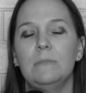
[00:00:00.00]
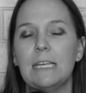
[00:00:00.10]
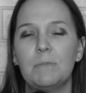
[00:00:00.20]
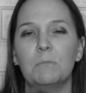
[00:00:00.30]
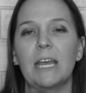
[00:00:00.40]

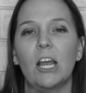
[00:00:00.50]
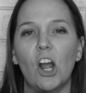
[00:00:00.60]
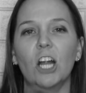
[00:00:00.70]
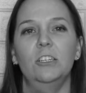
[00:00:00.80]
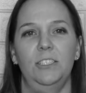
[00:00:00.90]
deep in my
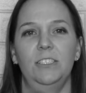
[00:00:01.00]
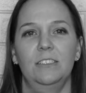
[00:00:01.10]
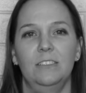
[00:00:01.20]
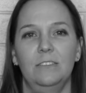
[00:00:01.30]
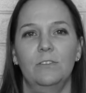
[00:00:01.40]
heart
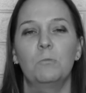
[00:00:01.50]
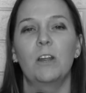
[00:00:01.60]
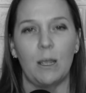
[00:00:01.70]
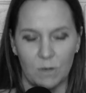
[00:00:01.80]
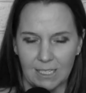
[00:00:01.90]
from
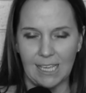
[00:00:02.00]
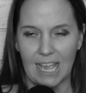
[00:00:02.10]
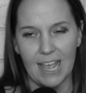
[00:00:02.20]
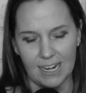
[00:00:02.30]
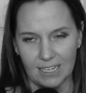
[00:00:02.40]
when I was a
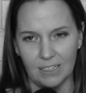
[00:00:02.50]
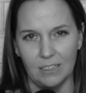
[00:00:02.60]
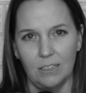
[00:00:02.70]
kid.